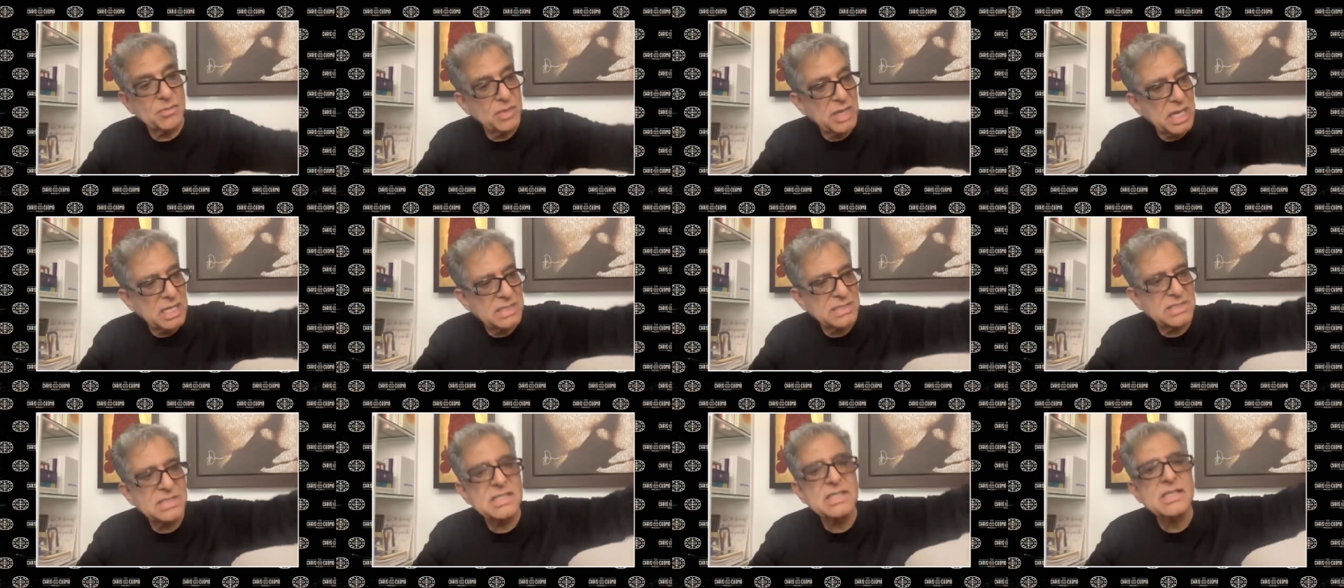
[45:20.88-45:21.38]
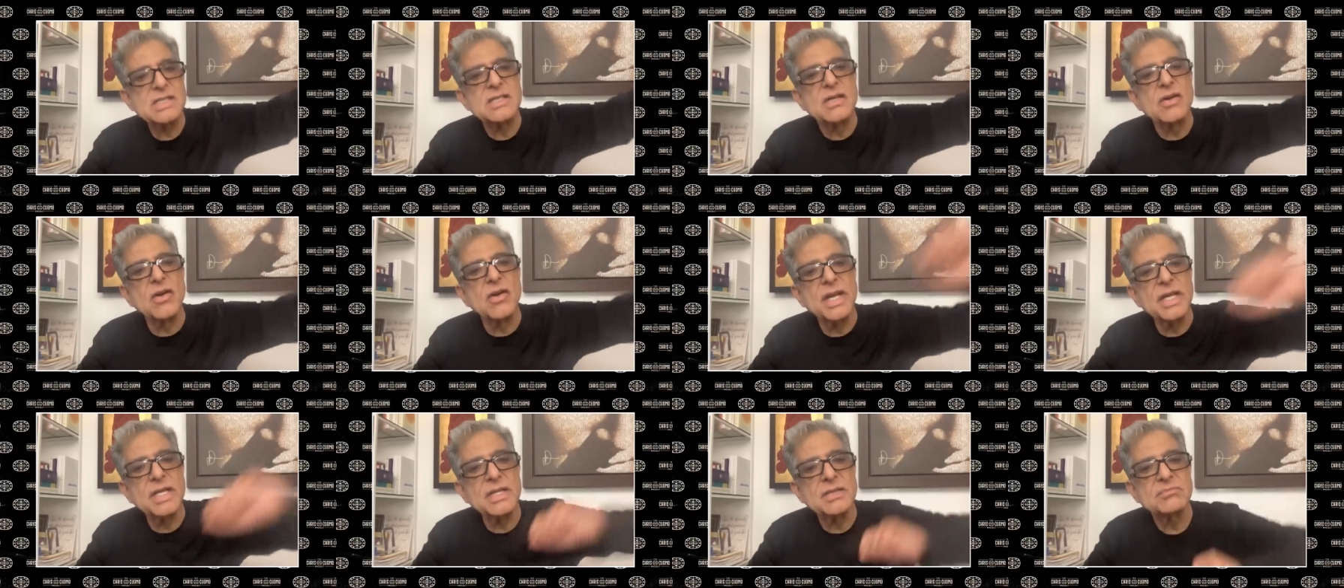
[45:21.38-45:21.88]
as he's
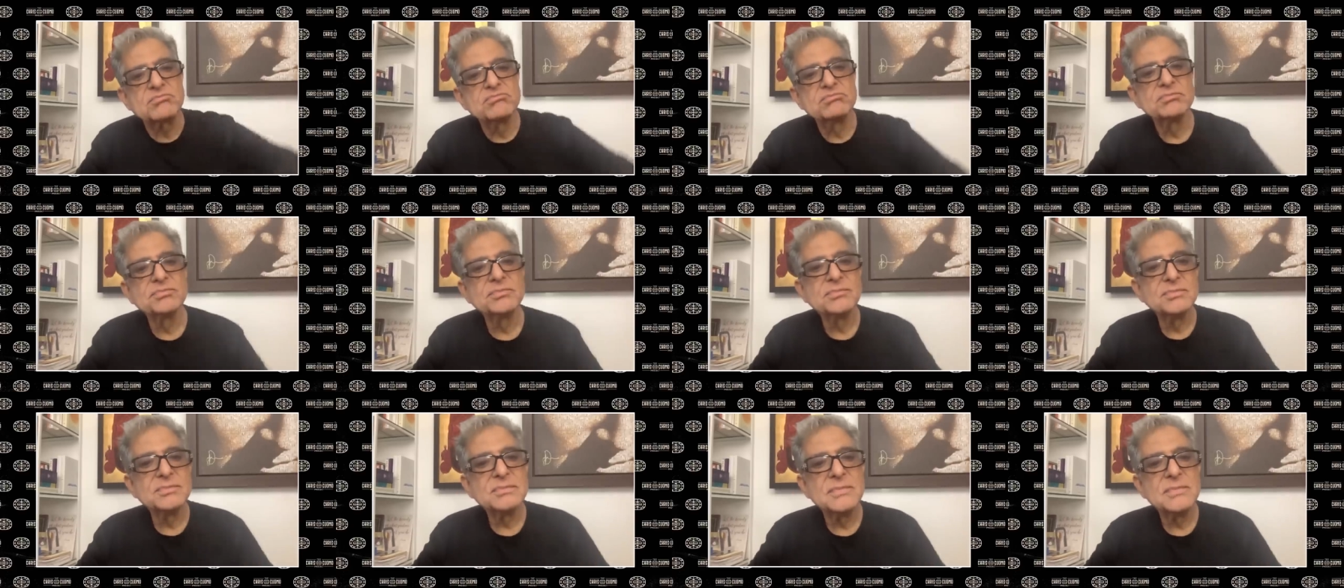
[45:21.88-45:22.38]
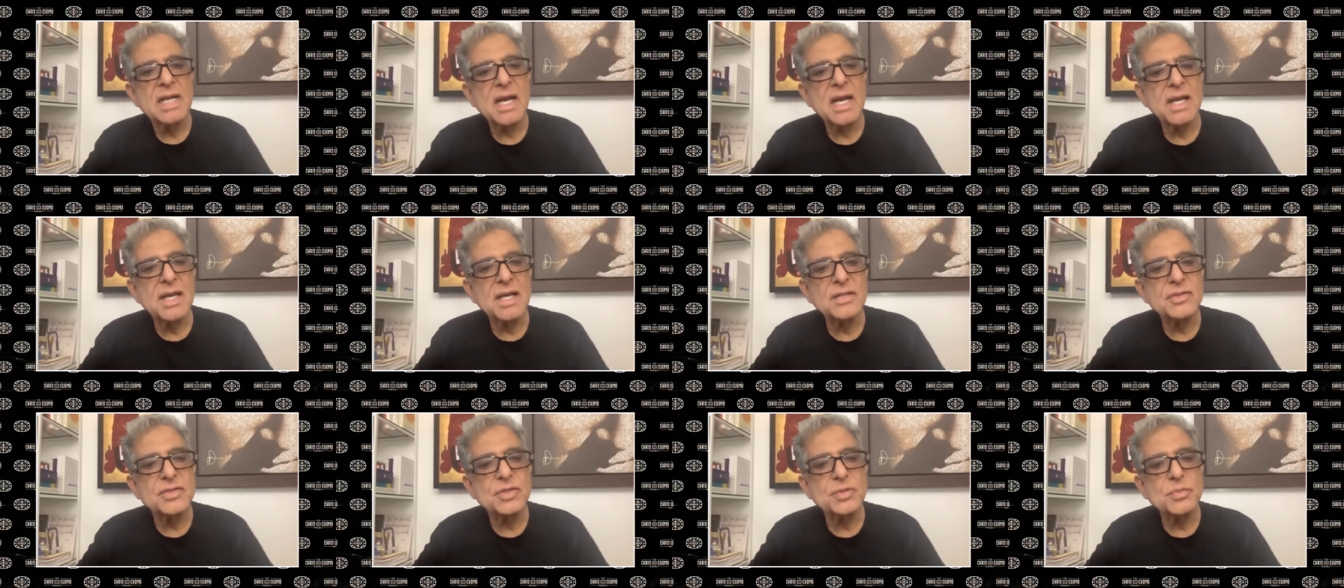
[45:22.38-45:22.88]
going
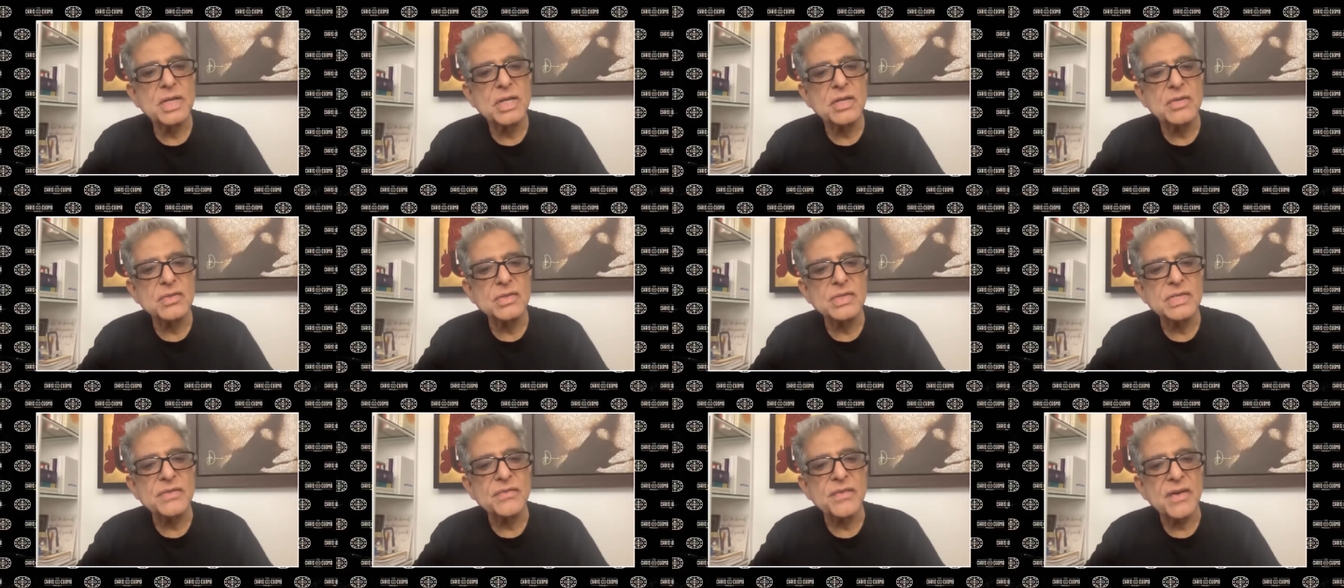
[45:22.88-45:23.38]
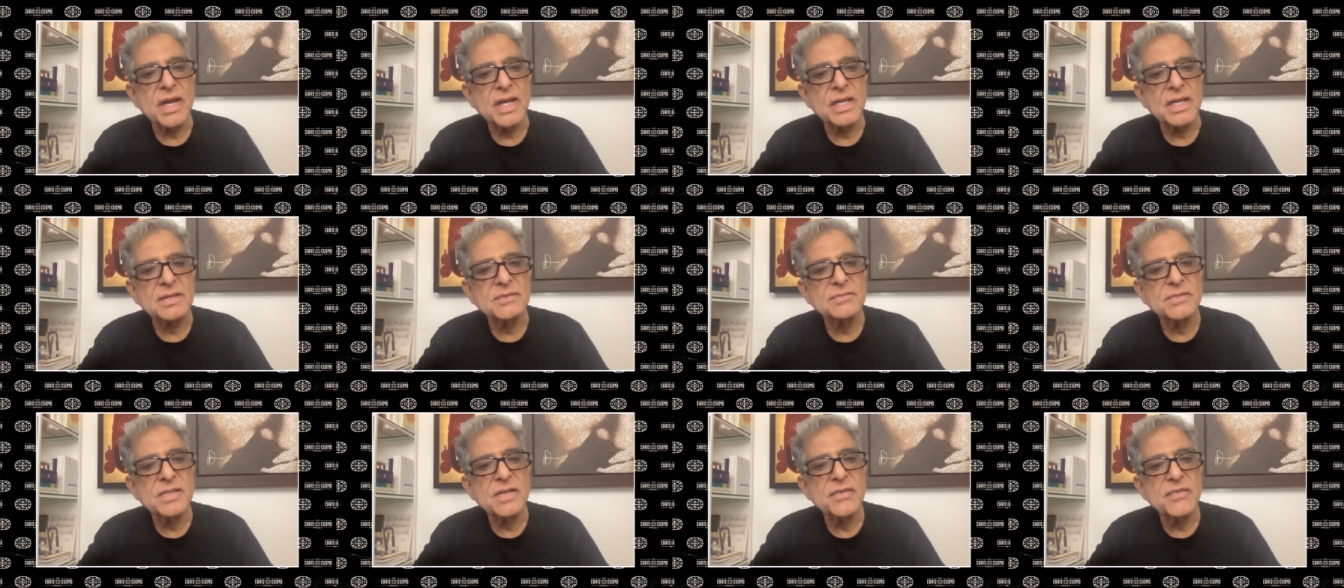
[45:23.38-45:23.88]
to be crucified.
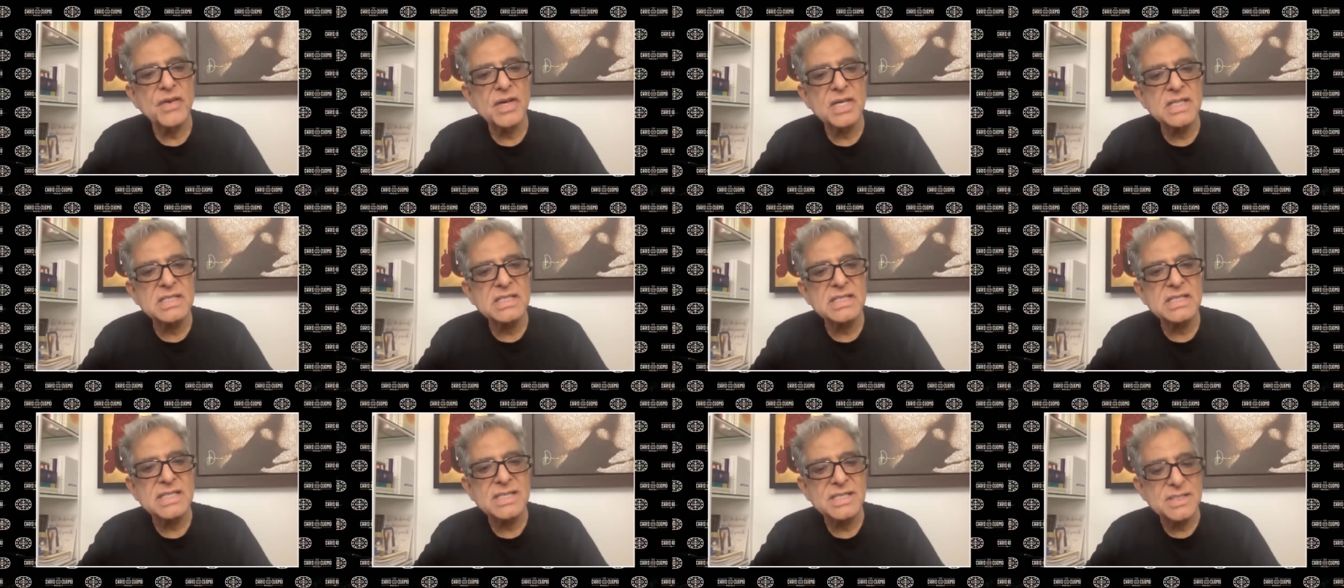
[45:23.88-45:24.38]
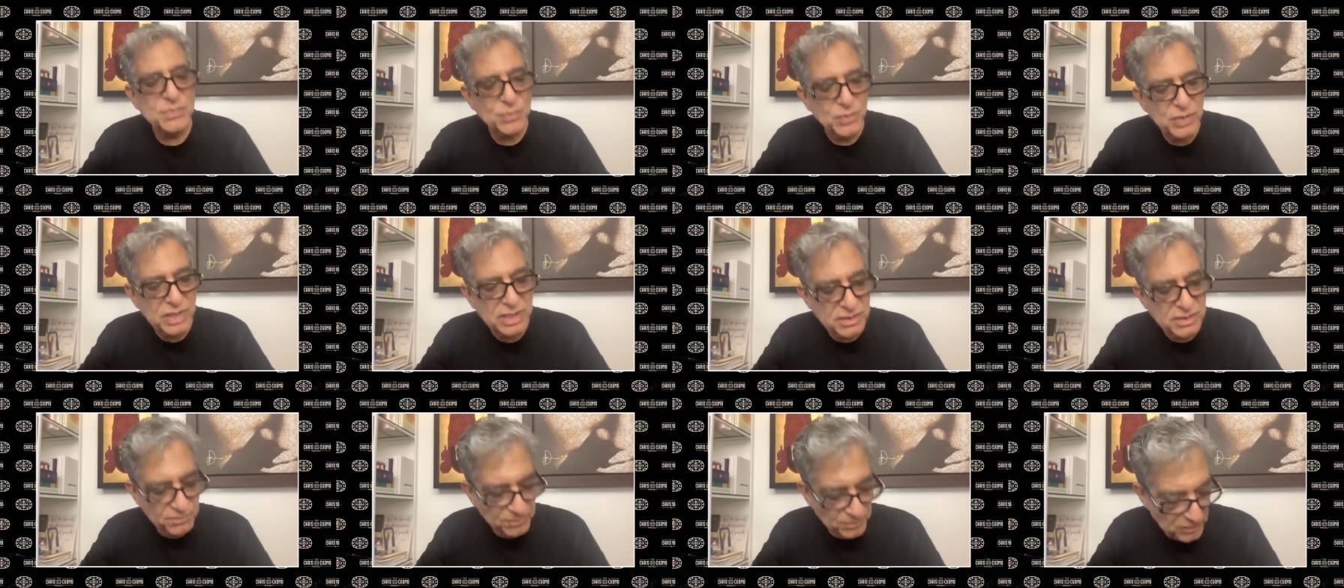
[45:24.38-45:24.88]
The first is
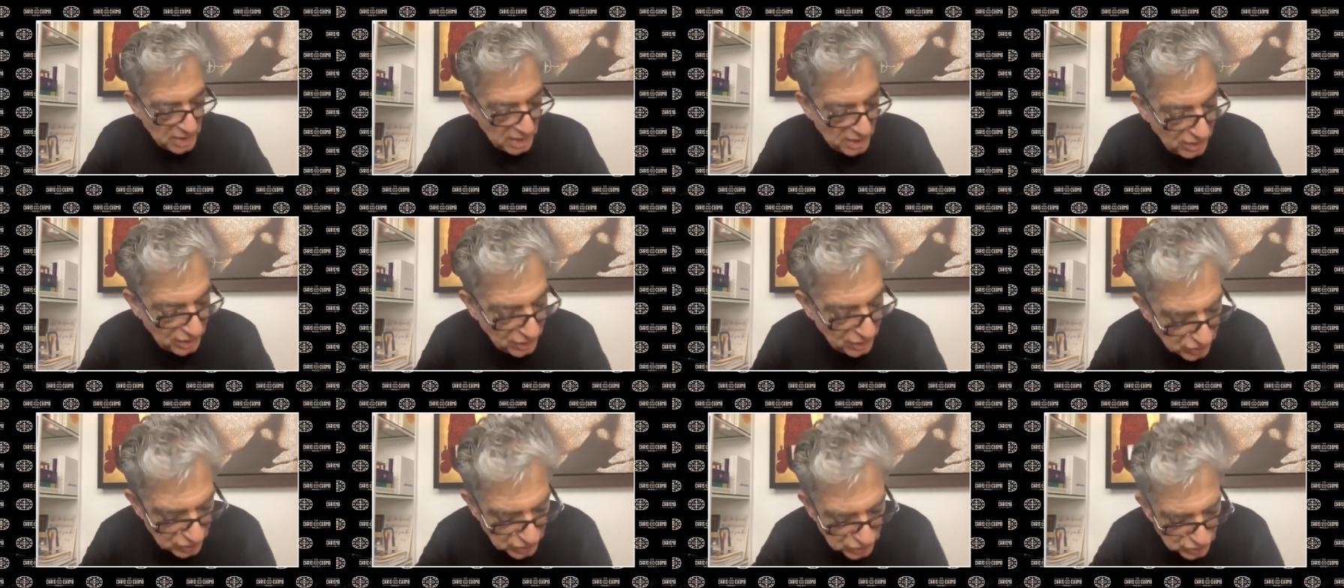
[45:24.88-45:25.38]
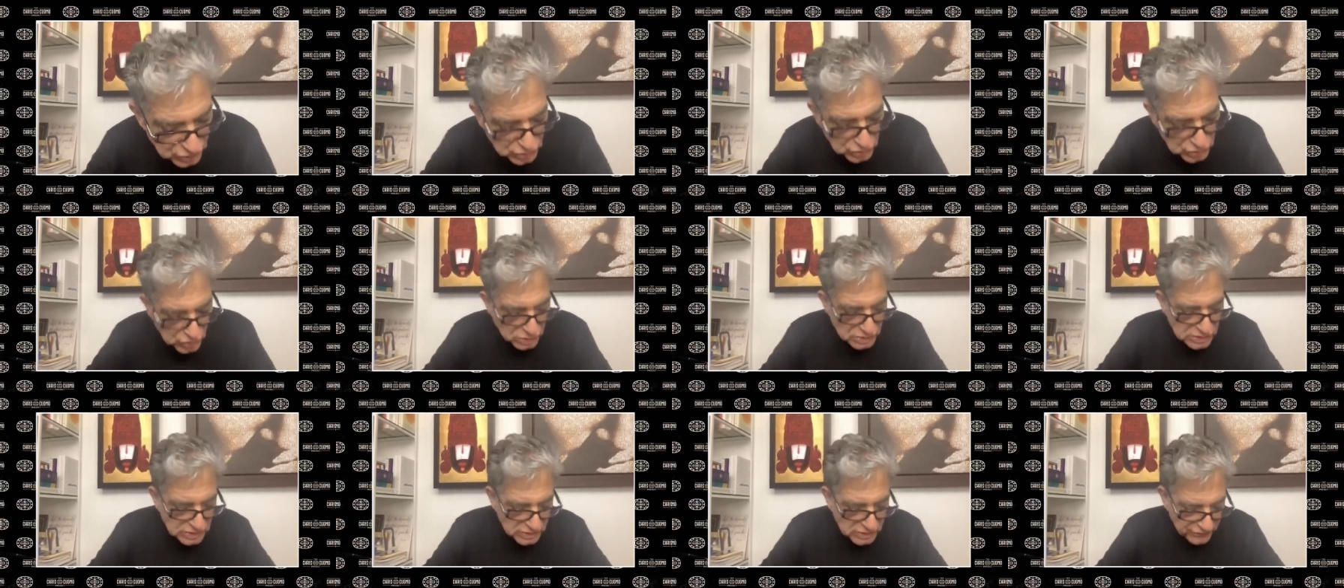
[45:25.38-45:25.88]
when
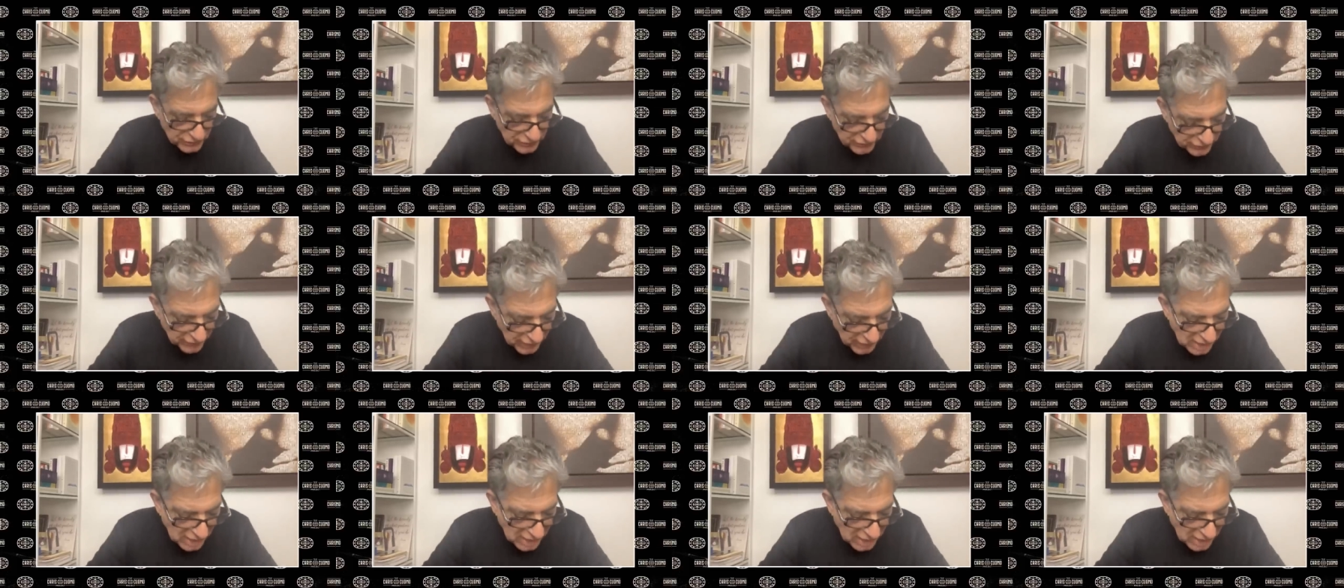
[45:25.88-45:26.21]
Joseph of